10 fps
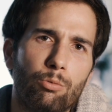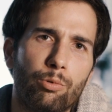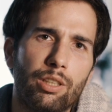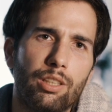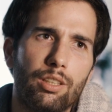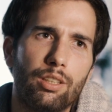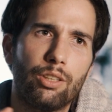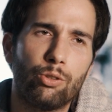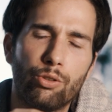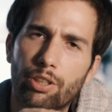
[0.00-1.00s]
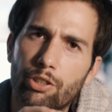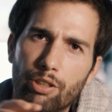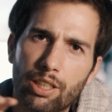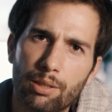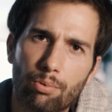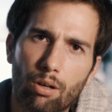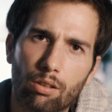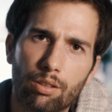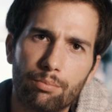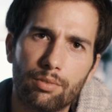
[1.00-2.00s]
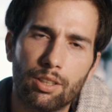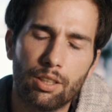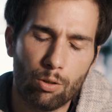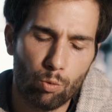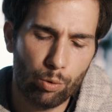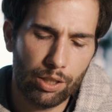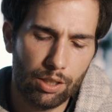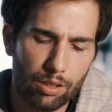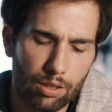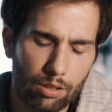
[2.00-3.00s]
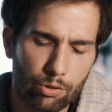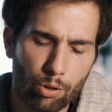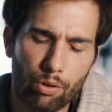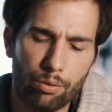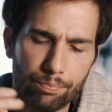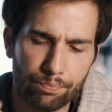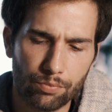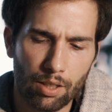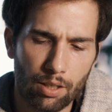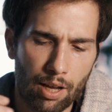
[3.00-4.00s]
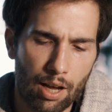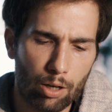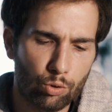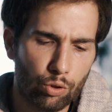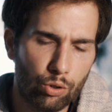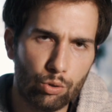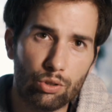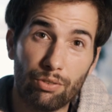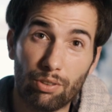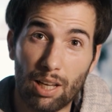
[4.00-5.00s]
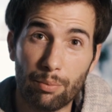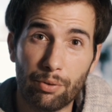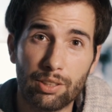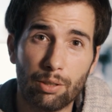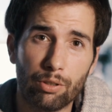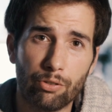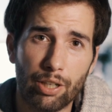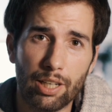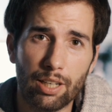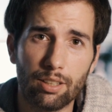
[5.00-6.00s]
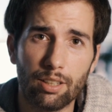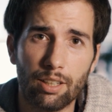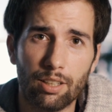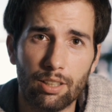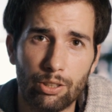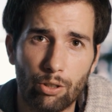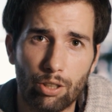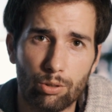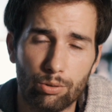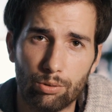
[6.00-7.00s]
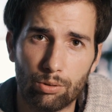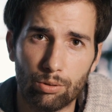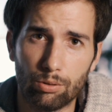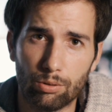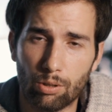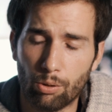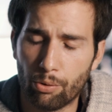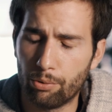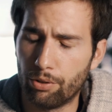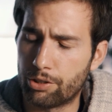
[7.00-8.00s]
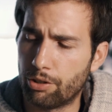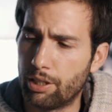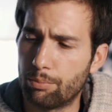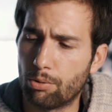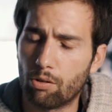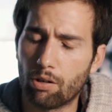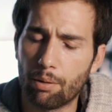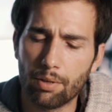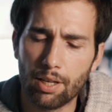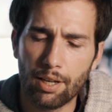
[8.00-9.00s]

during the training program we show them how to use different libraries that we created in order to go through the training program,